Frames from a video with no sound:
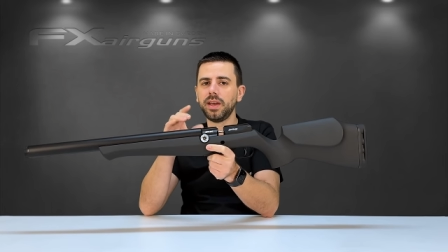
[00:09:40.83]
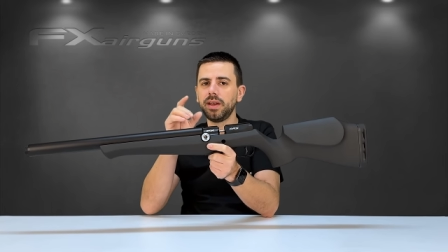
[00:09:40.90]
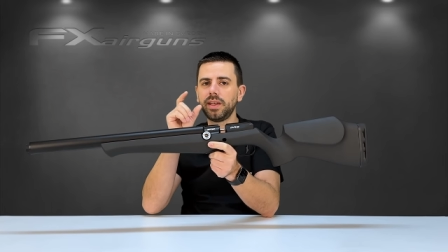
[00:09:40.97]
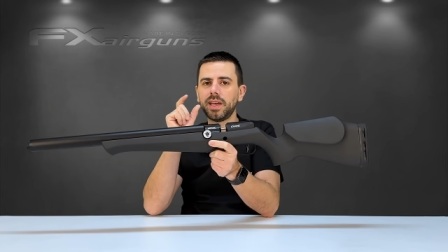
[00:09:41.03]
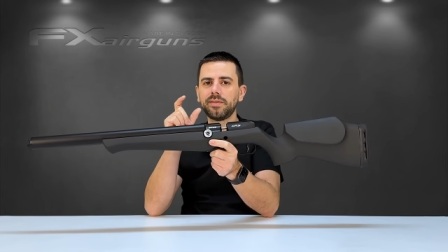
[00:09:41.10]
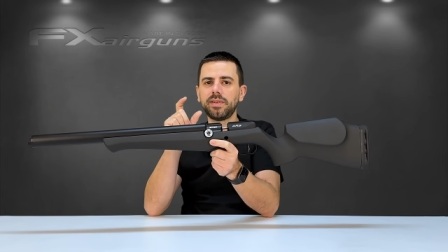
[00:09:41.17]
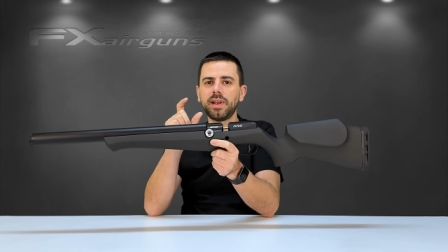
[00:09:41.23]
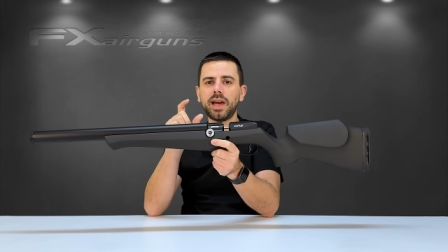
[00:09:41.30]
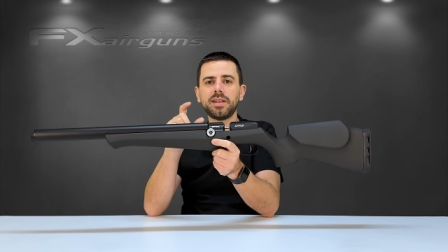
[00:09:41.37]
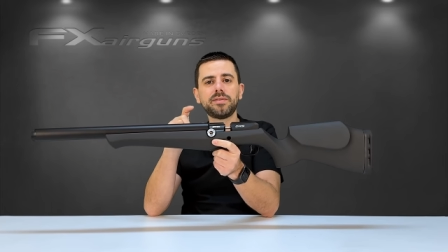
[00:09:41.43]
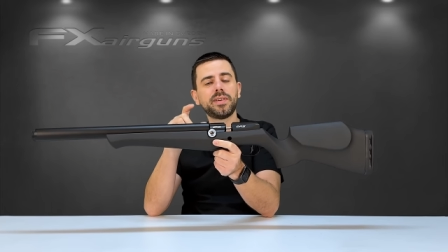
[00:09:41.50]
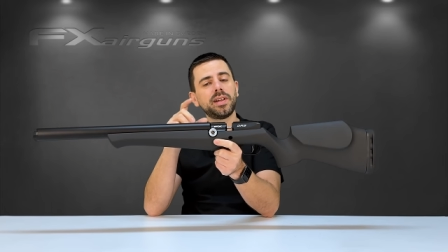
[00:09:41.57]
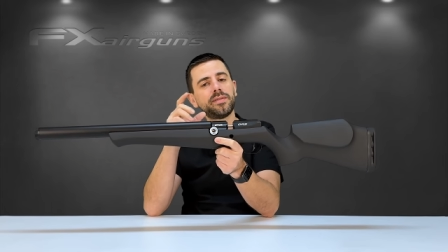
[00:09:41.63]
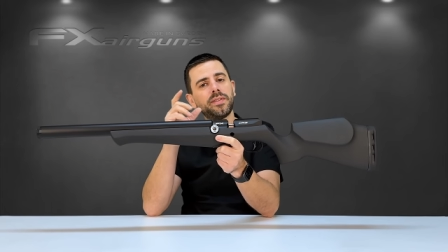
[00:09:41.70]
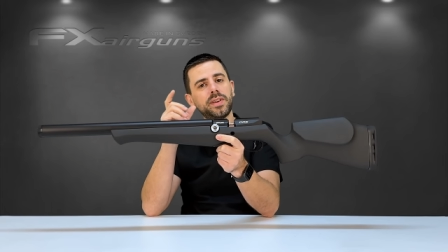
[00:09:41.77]
You have a light
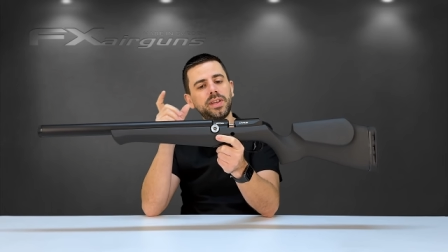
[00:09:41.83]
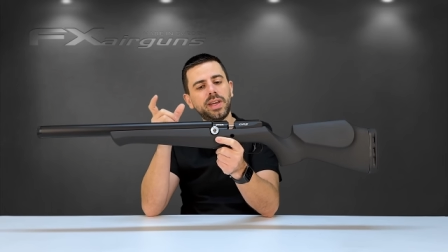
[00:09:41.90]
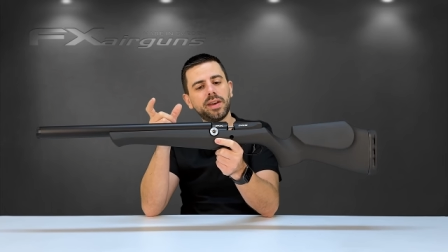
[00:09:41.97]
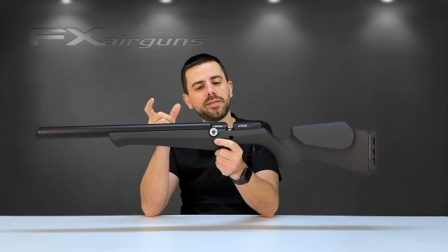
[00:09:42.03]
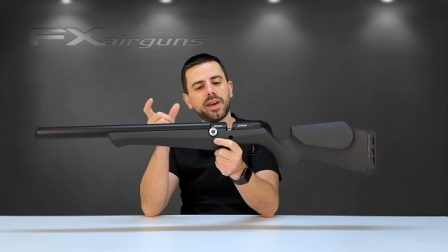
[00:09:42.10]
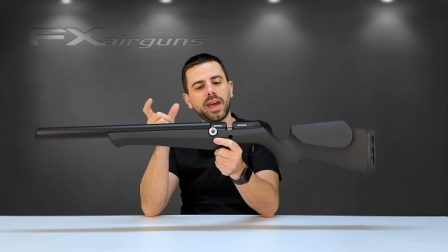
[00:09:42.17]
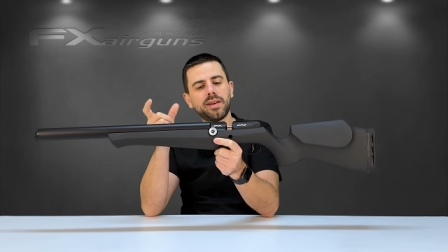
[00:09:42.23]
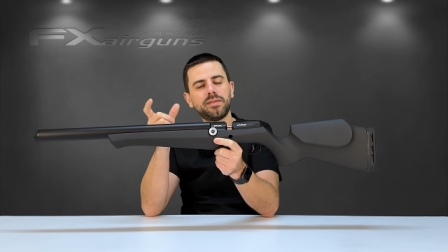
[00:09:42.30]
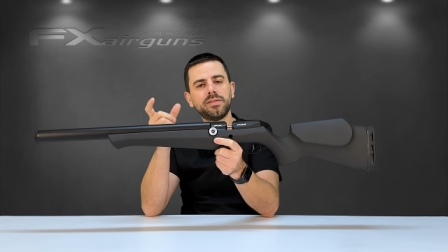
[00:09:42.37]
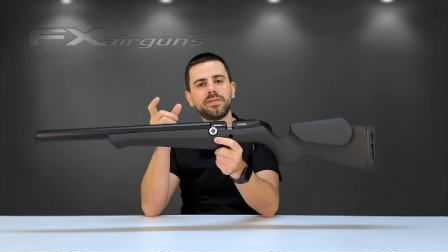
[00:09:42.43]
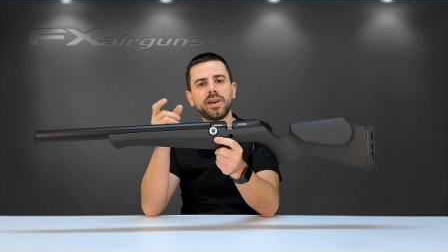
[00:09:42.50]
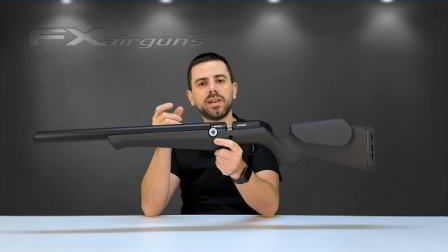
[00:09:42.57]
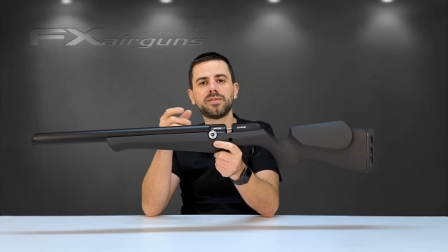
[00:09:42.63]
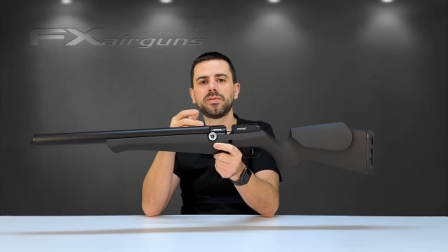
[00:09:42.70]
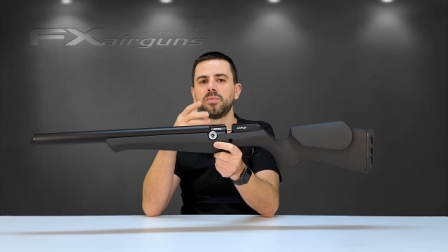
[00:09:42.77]
valve, you have a heavy
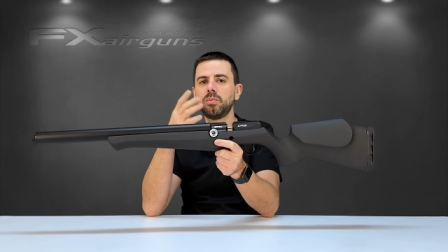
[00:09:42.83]
valve,